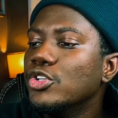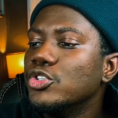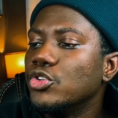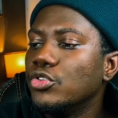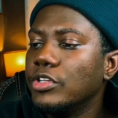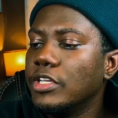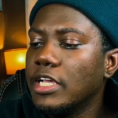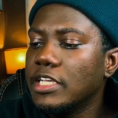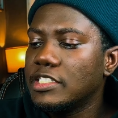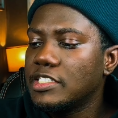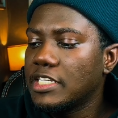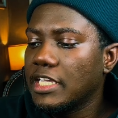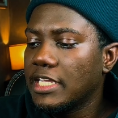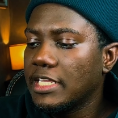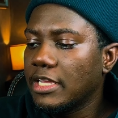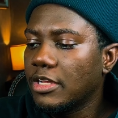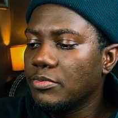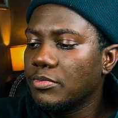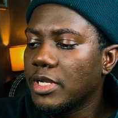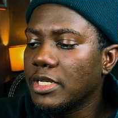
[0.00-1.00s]
so you guys check
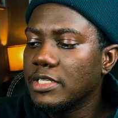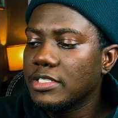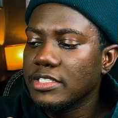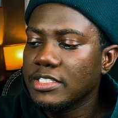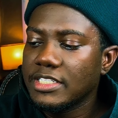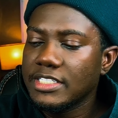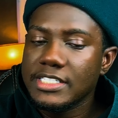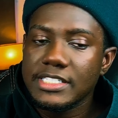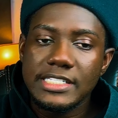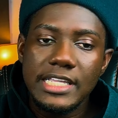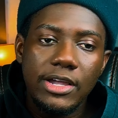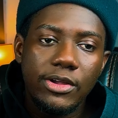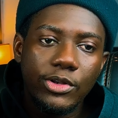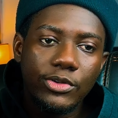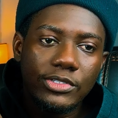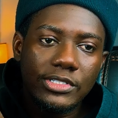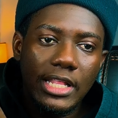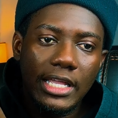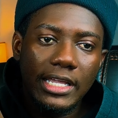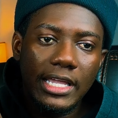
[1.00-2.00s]
it out. But this is how it
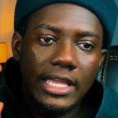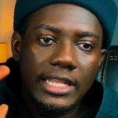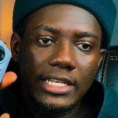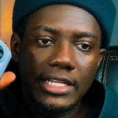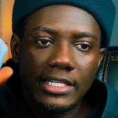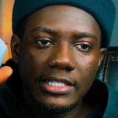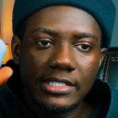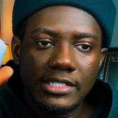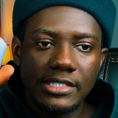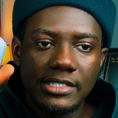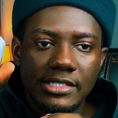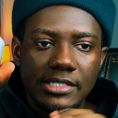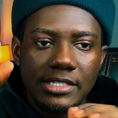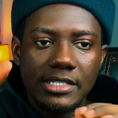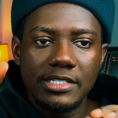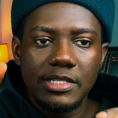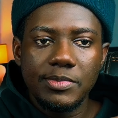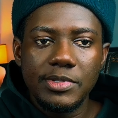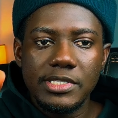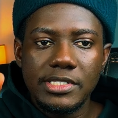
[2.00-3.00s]
looks like, and it's
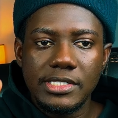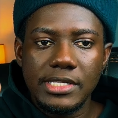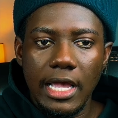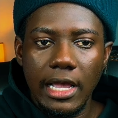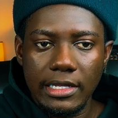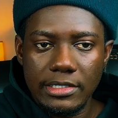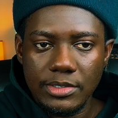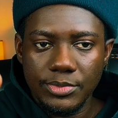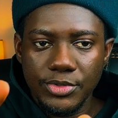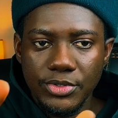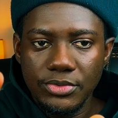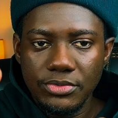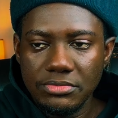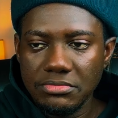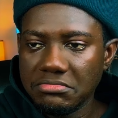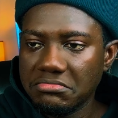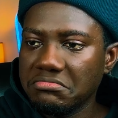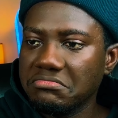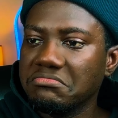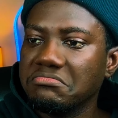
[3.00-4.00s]
a bit sizable.
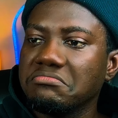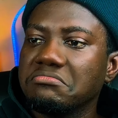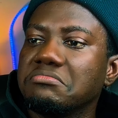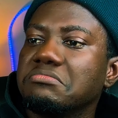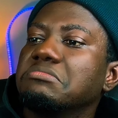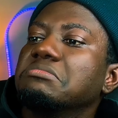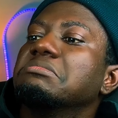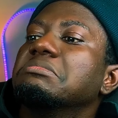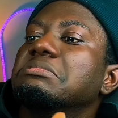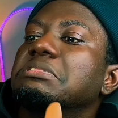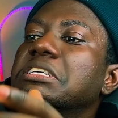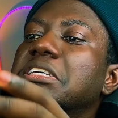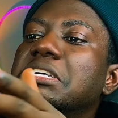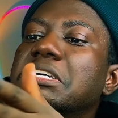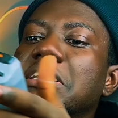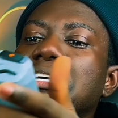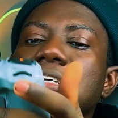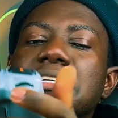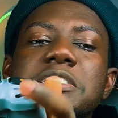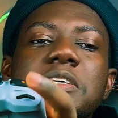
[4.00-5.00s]

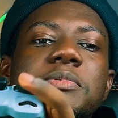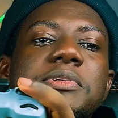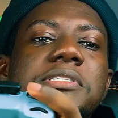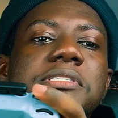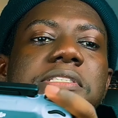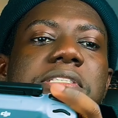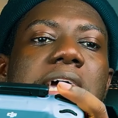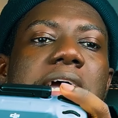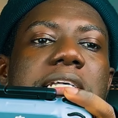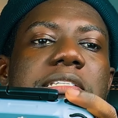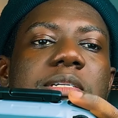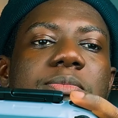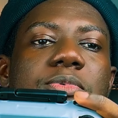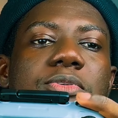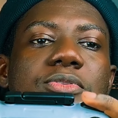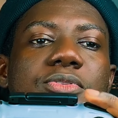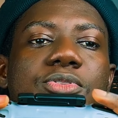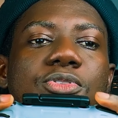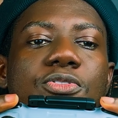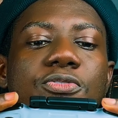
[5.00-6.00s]
It's a bit
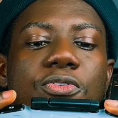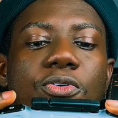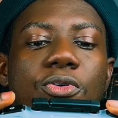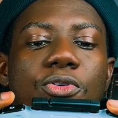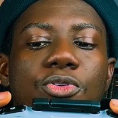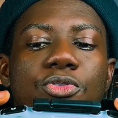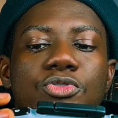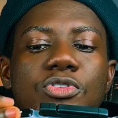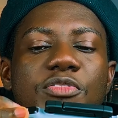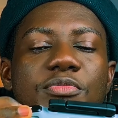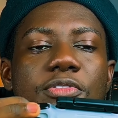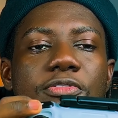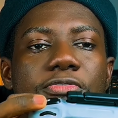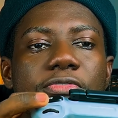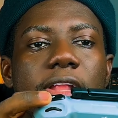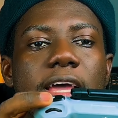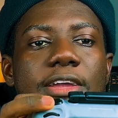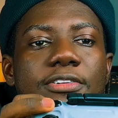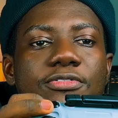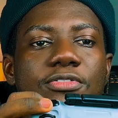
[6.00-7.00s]
sizable. So for those who have been
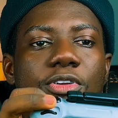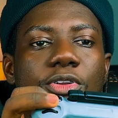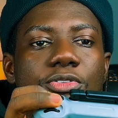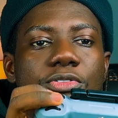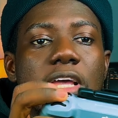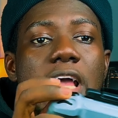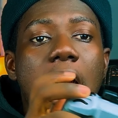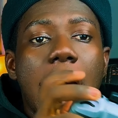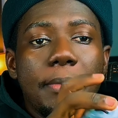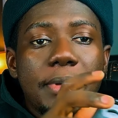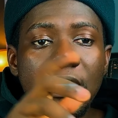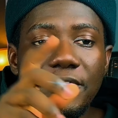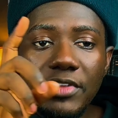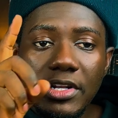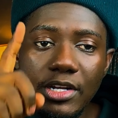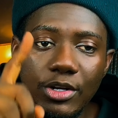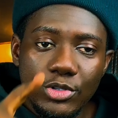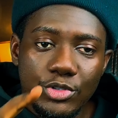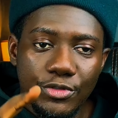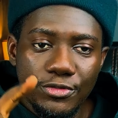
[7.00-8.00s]
flying for a lot, I've
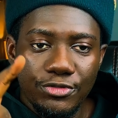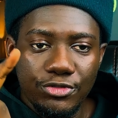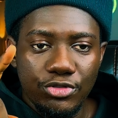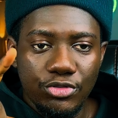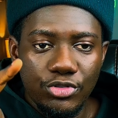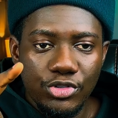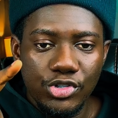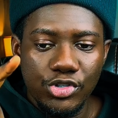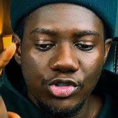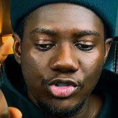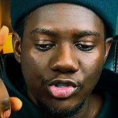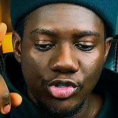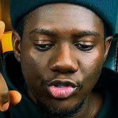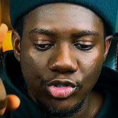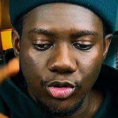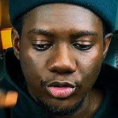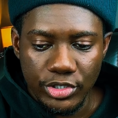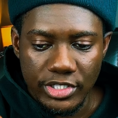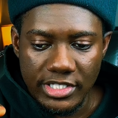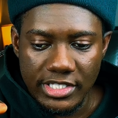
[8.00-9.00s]
done a lot of drone
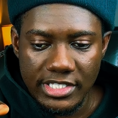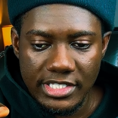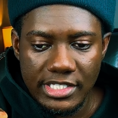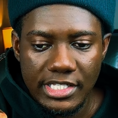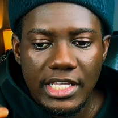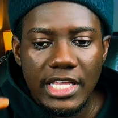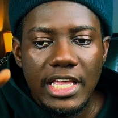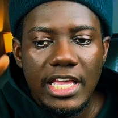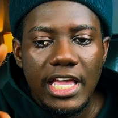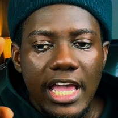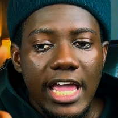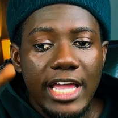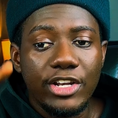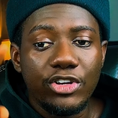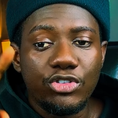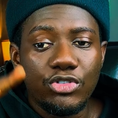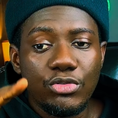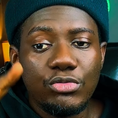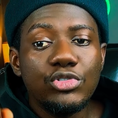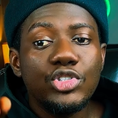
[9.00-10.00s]
shots
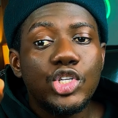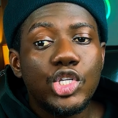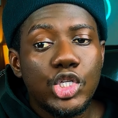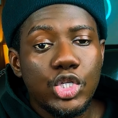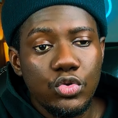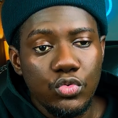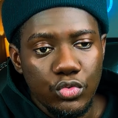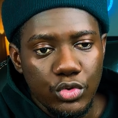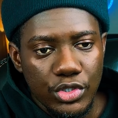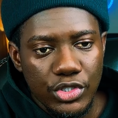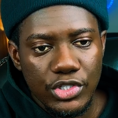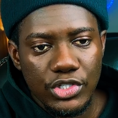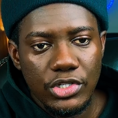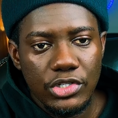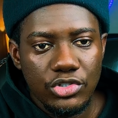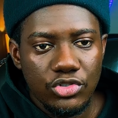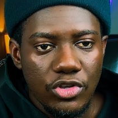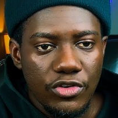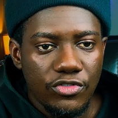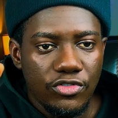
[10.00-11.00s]
and drone
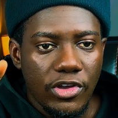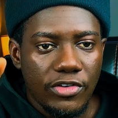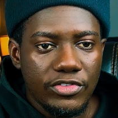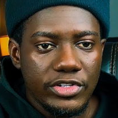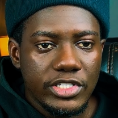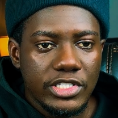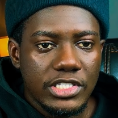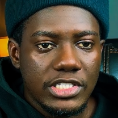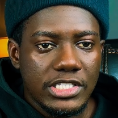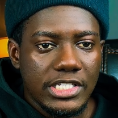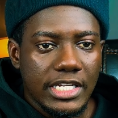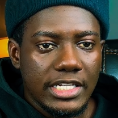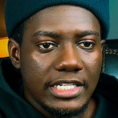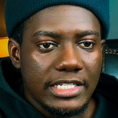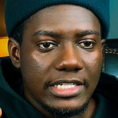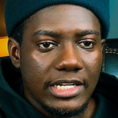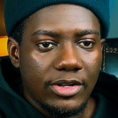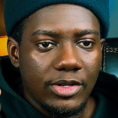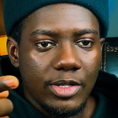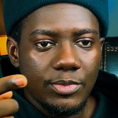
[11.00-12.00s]
shoots. So if you haven't checked
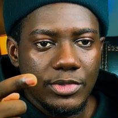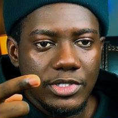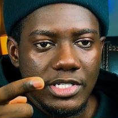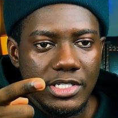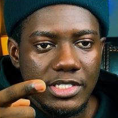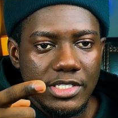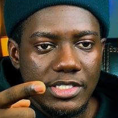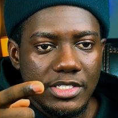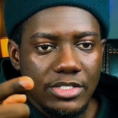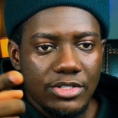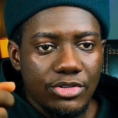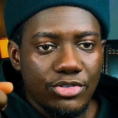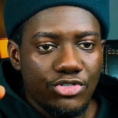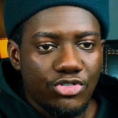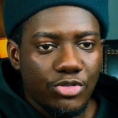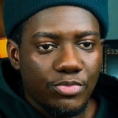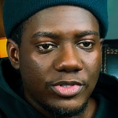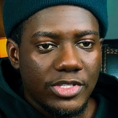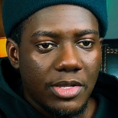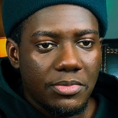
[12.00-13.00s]
it out, let me just
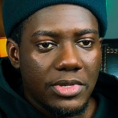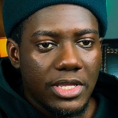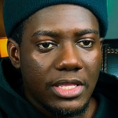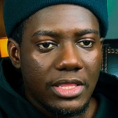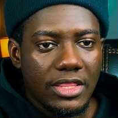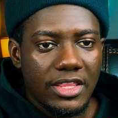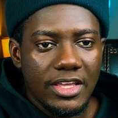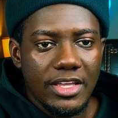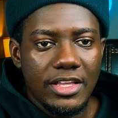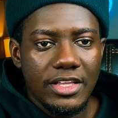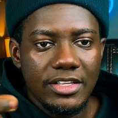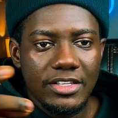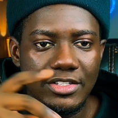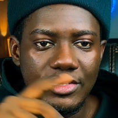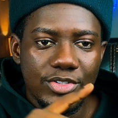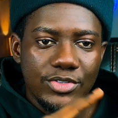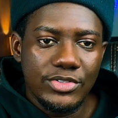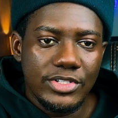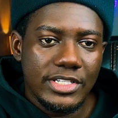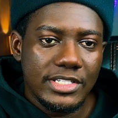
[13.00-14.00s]
drop some in there.
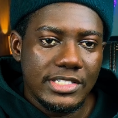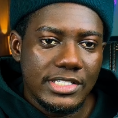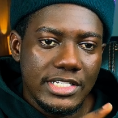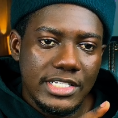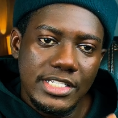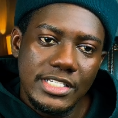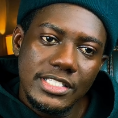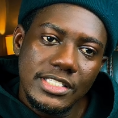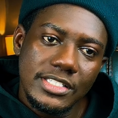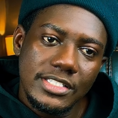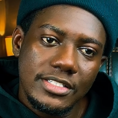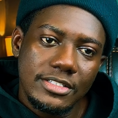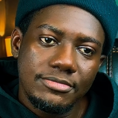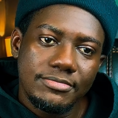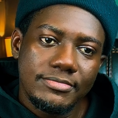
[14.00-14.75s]
So there's this.